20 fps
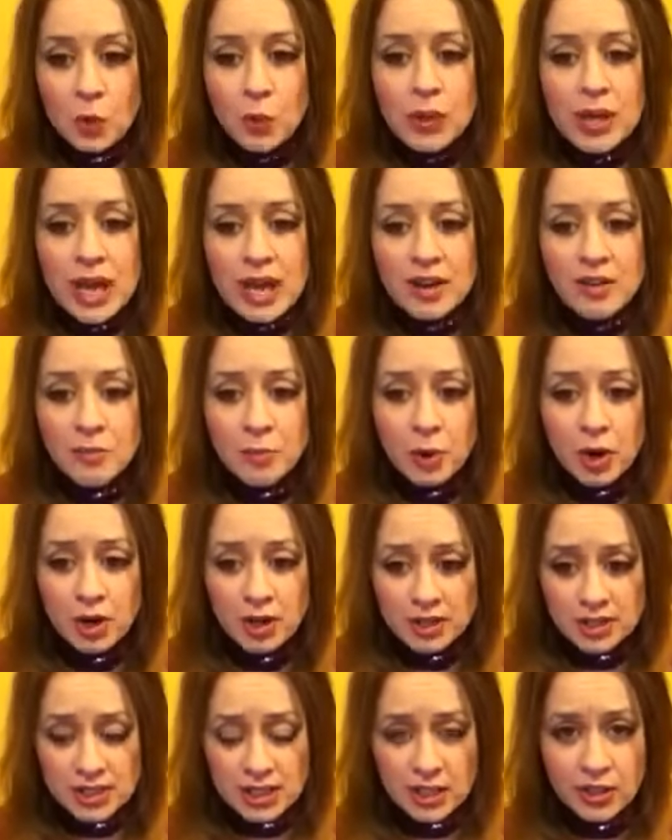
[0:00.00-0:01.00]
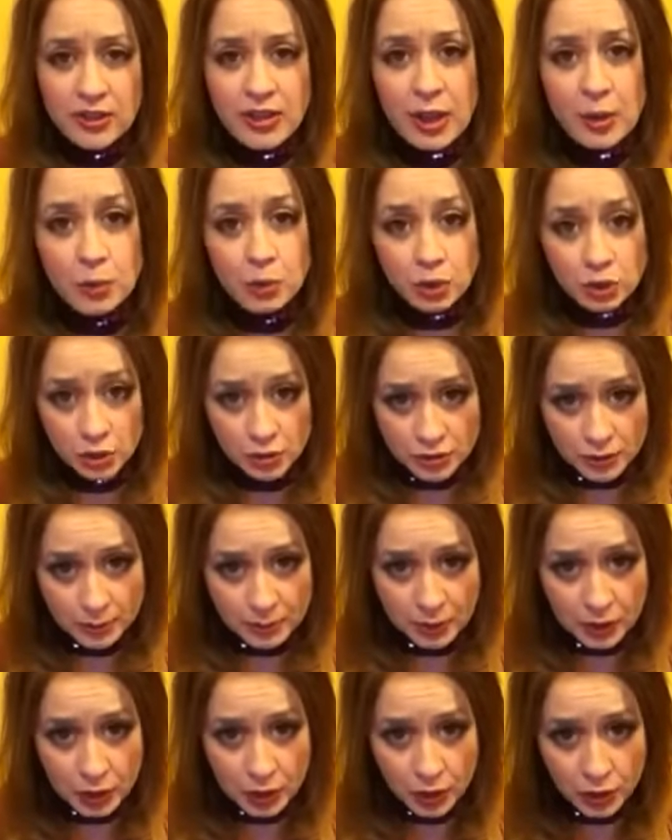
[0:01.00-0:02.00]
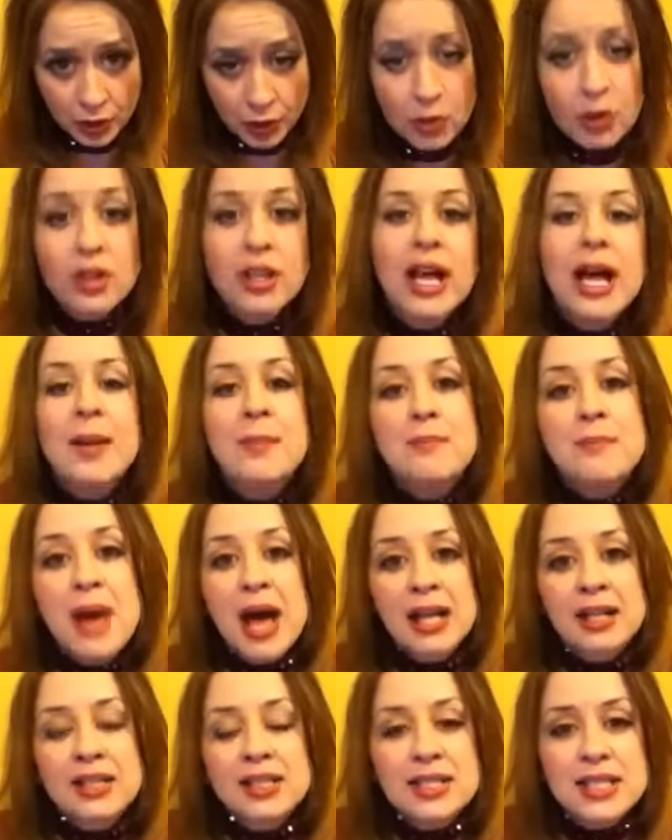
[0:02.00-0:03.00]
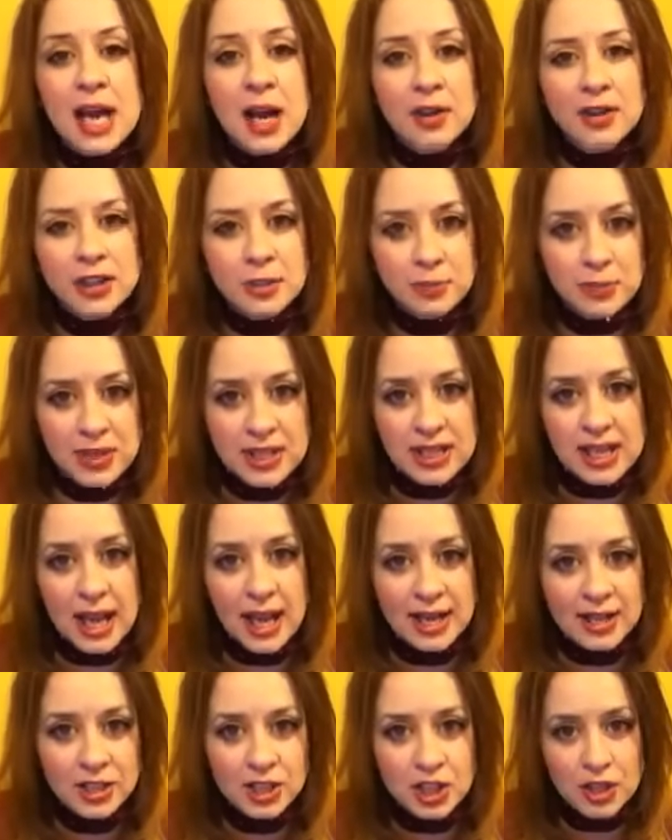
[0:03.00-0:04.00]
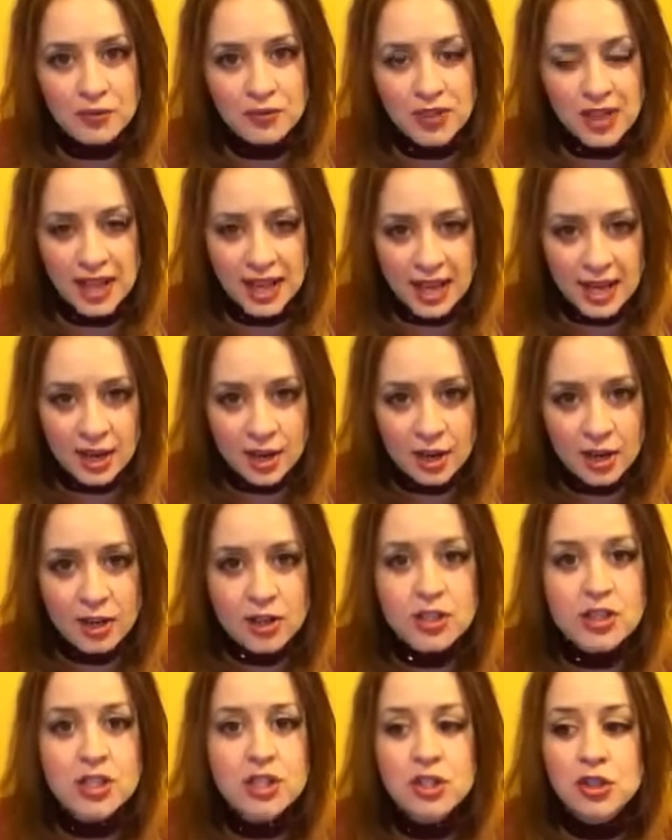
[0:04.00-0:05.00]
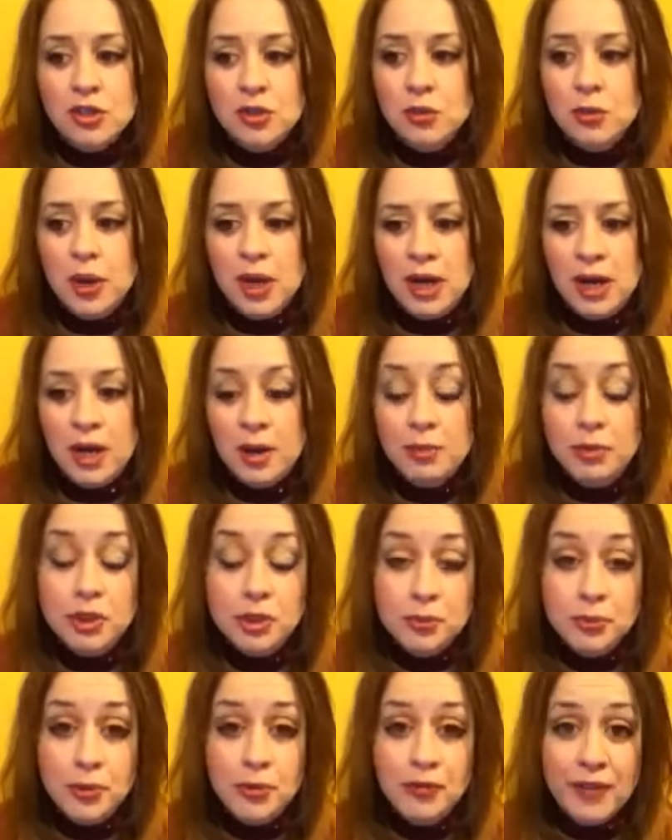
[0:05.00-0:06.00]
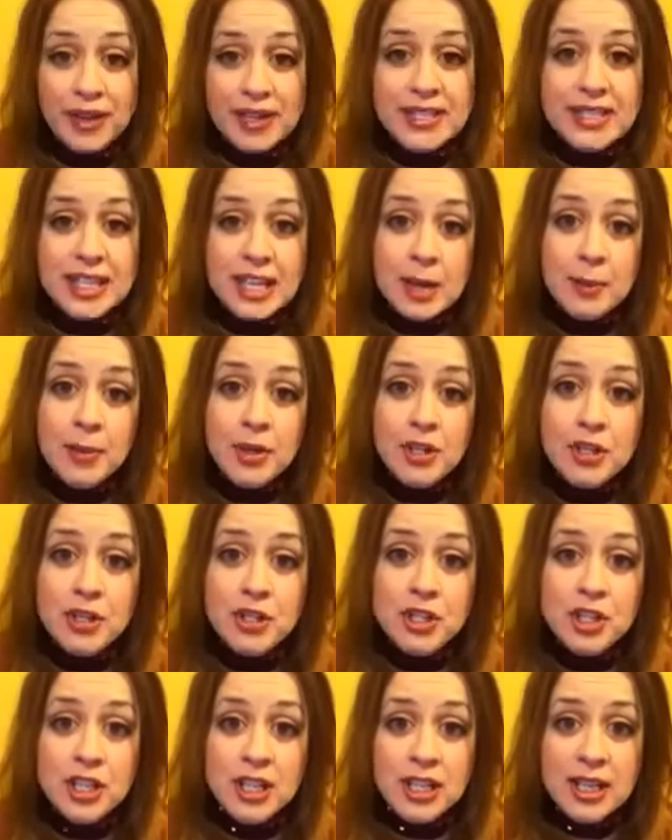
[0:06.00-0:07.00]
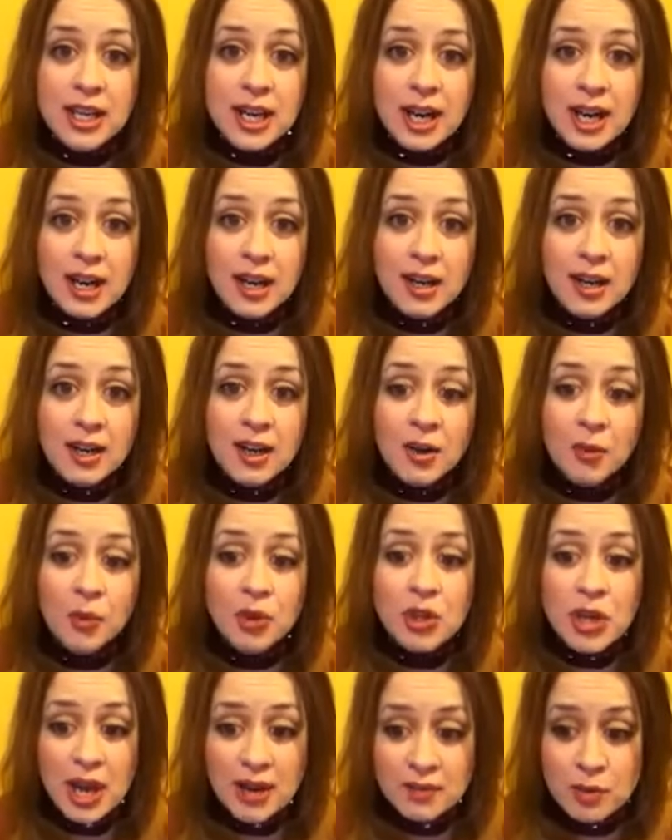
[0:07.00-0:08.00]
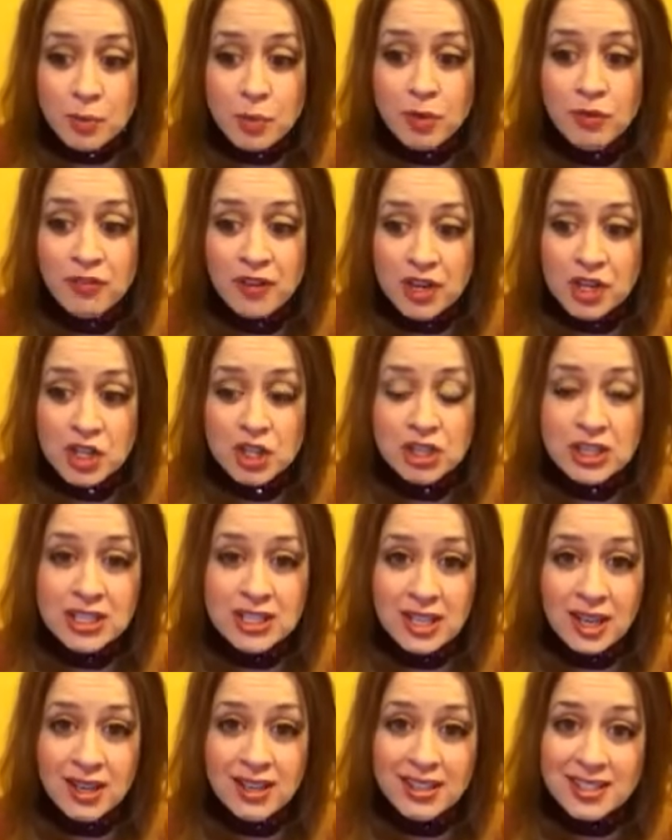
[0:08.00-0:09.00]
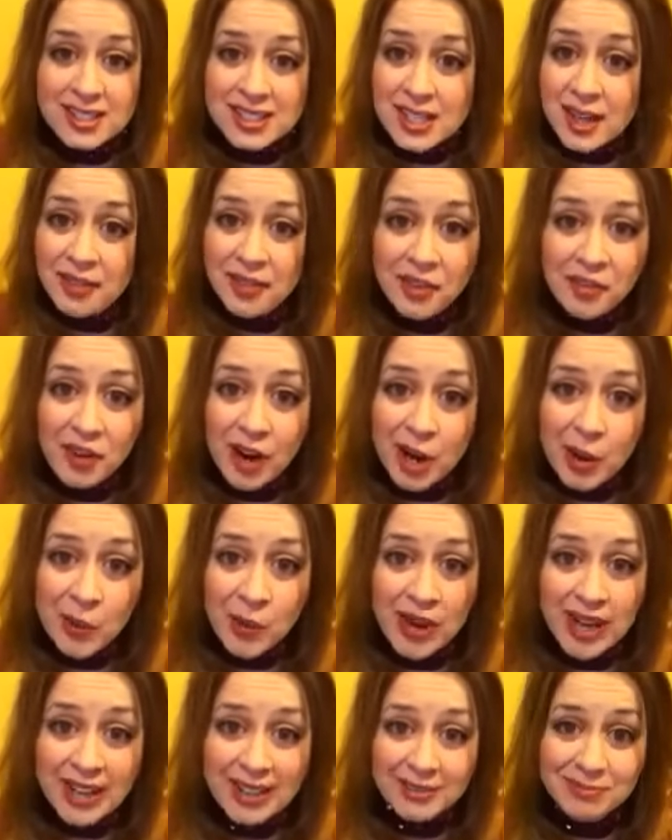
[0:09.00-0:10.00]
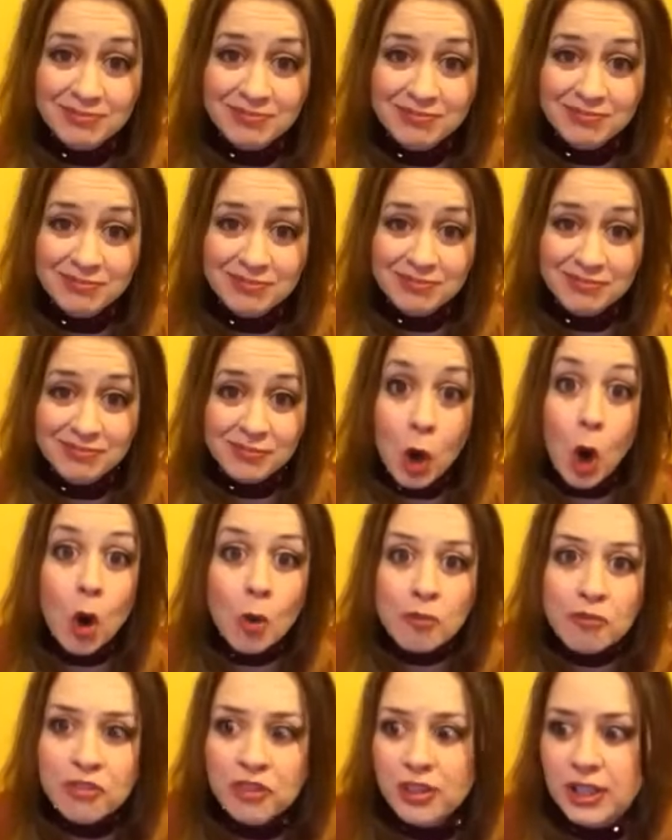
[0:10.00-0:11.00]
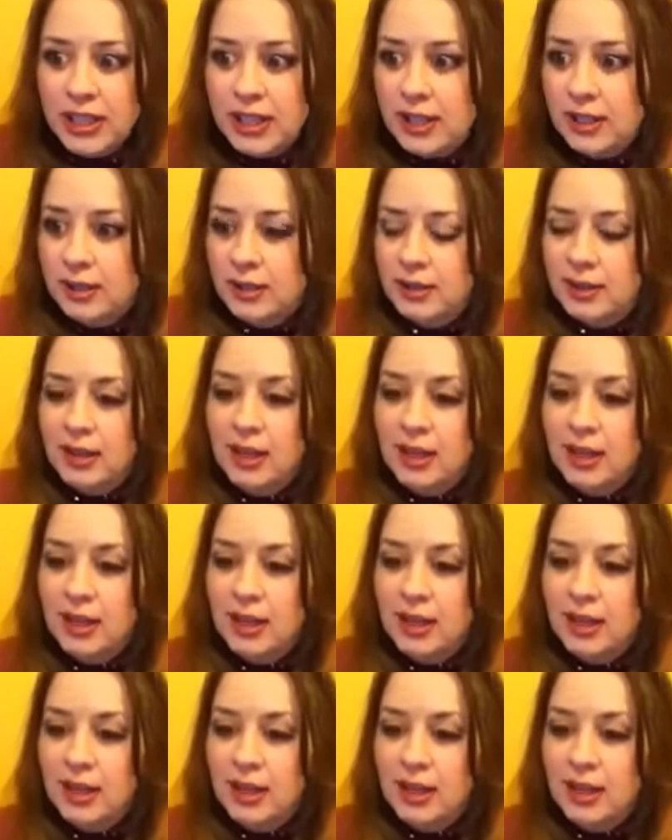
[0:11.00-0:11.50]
We have products here that will close up the cuticle and balance out the pH of the hair to prevent damage. When you have it professionally done, it's done the right way. Hopefully.